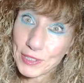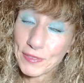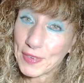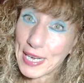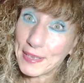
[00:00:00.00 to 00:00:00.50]

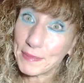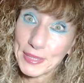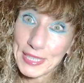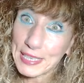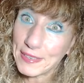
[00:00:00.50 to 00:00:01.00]

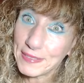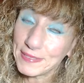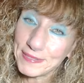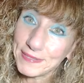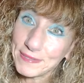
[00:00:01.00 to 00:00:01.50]
certifiably
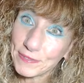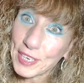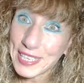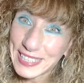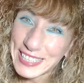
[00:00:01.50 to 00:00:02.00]

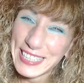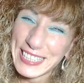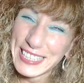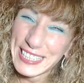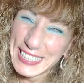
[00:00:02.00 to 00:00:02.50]

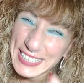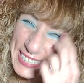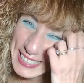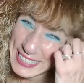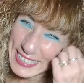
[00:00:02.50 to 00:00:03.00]

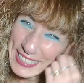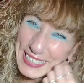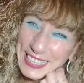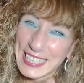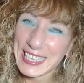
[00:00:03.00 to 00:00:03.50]

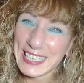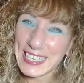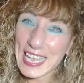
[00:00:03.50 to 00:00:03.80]
free.